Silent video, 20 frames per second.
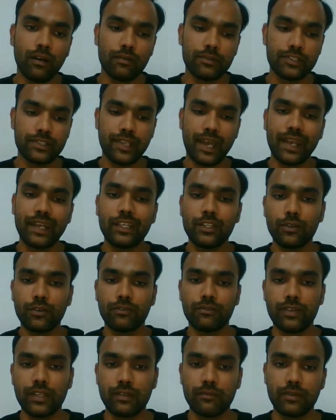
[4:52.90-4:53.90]
side you're
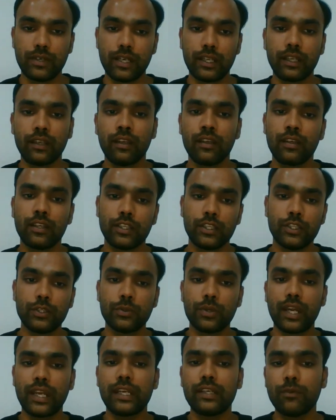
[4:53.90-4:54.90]
favoring,
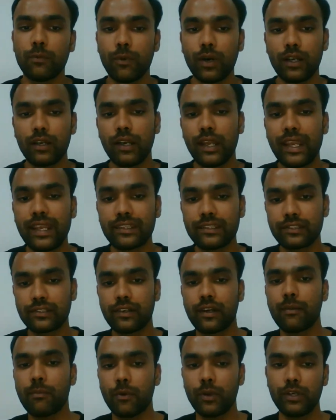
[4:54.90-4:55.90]
you write one
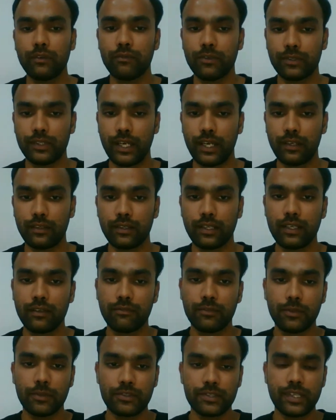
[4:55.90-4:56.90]
extra point for that.
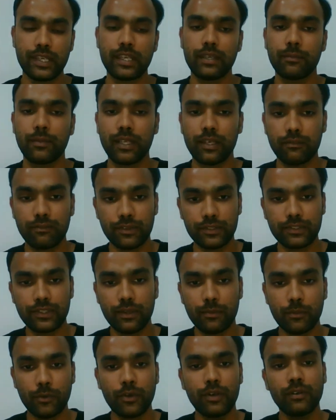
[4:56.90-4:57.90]
If you're saying benefits
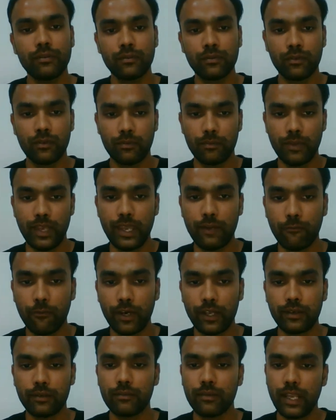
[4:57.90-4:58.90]
are more,
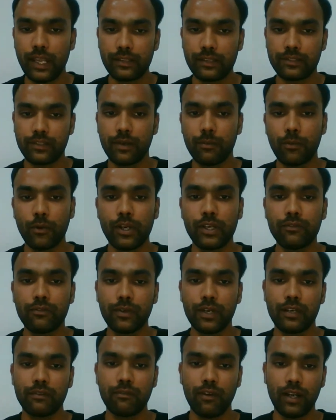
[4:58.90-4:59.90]
one extra point
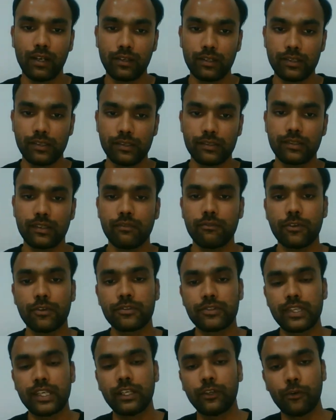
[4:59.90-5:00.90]
for advantages. If you're
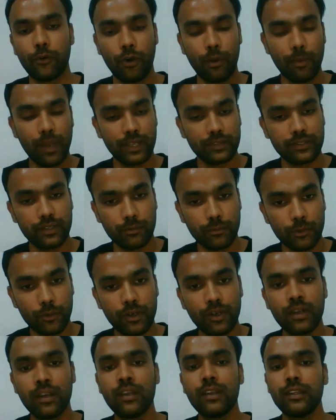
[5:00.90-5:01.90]
saying drawbacks are
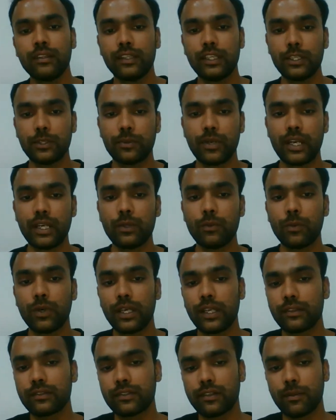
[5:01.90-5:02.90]
more, then you write one
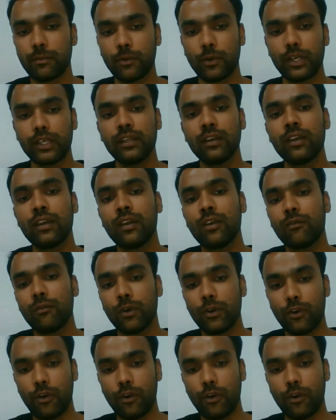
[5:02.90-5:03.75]
extra point for